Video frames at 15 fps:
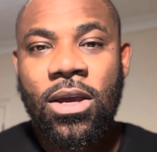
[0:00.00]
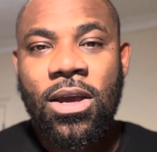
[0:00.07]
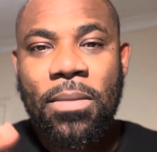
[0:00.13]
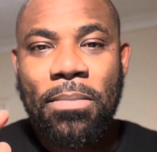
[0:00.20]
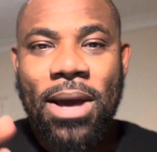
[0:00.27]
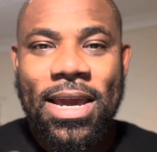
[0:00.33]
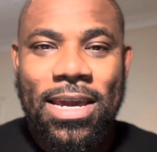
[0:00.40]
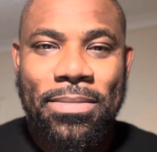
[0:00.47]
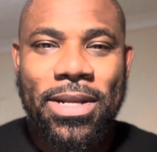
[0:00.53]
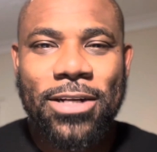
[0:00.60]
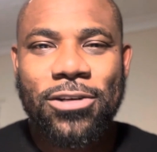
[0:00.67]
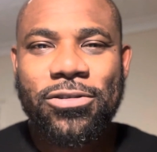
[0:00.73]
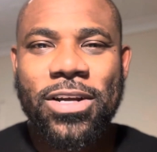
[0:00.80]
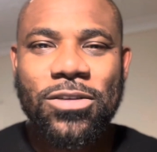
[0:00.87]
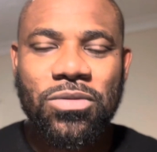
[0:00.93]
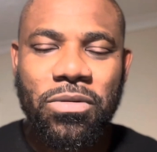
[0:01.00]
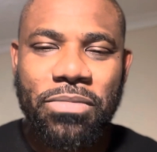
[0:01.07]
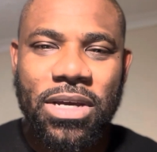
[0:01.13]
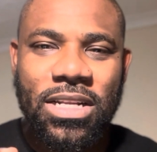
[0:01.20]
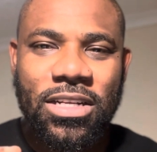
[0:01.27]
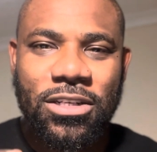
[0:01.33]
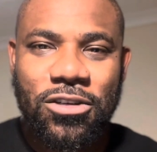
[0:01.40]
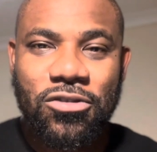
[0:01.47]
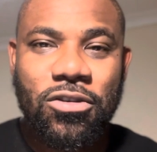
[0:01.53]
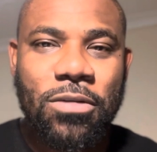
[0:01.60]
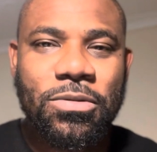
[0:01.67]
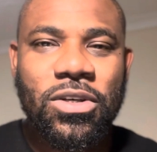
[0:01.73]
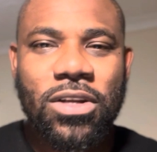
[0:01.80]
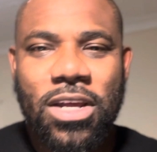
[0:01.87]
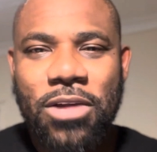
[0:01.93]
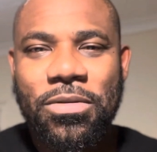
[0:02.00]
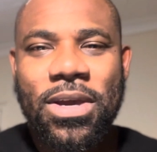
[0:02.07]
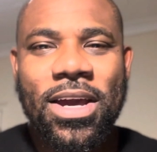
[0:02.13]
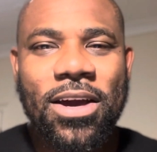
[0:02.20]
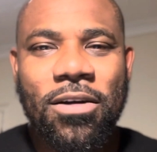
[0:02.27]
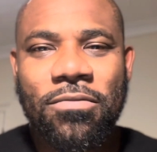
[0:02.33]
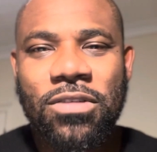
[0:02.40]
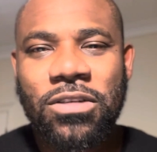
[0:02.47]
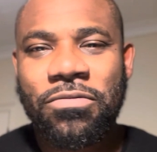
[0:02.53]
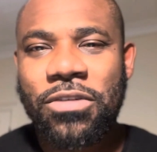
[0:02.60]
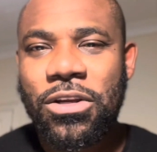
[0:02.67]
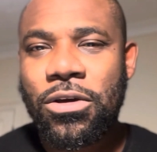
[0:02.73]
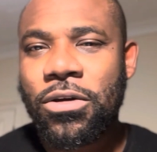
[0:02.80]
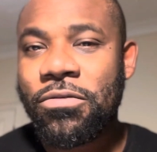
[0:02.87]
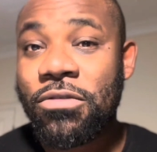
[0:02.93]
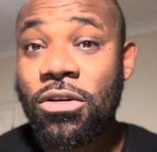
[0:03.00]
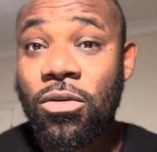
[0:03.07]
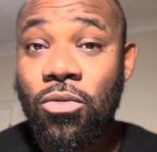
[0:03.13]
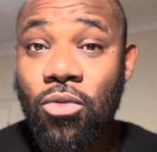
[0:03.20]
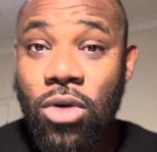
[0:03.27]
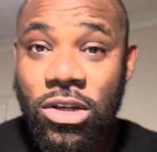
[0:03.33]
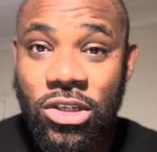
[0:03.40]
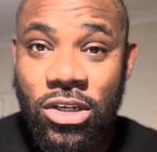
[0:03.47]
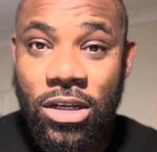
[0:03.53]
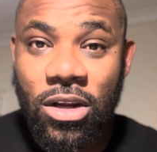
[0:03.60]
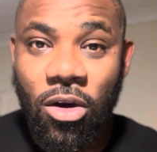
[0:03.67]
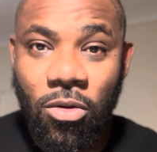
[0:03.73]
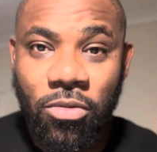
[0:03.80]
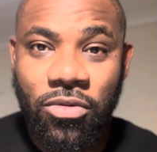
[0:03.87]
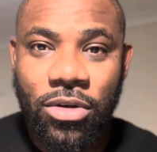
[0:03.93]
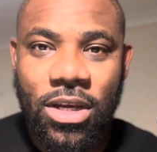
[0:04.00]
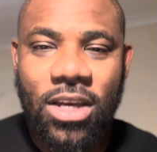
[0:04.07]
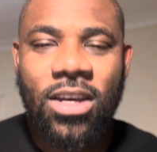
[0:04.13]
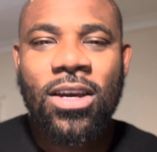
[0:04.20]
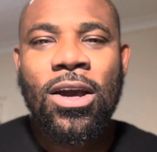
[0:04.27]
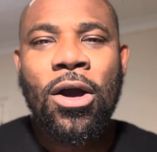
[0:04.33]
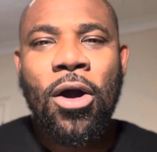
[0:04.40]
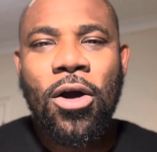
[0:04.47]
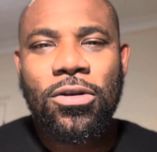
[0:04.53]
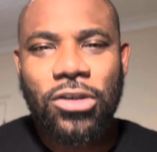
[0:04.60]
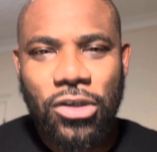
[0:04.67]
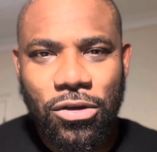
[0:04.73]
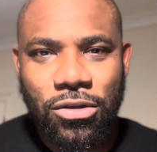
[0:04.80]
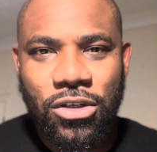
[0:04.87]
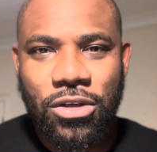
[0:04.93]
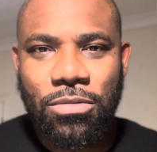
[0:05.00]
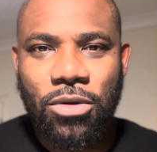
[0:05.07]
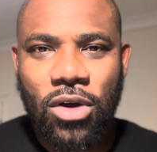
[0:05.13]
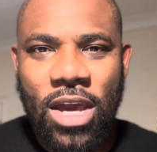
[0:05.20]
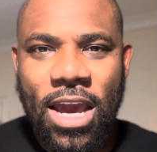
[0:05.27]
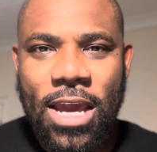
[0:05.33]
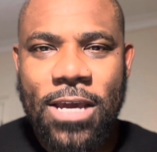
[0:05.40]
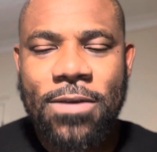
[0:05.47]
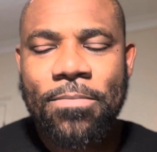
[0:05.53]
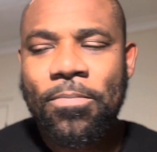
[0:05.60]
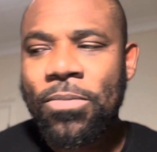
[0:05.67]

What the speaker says: My email address will be in the description area of this video if you're watching, hopefully on YouTube, okay?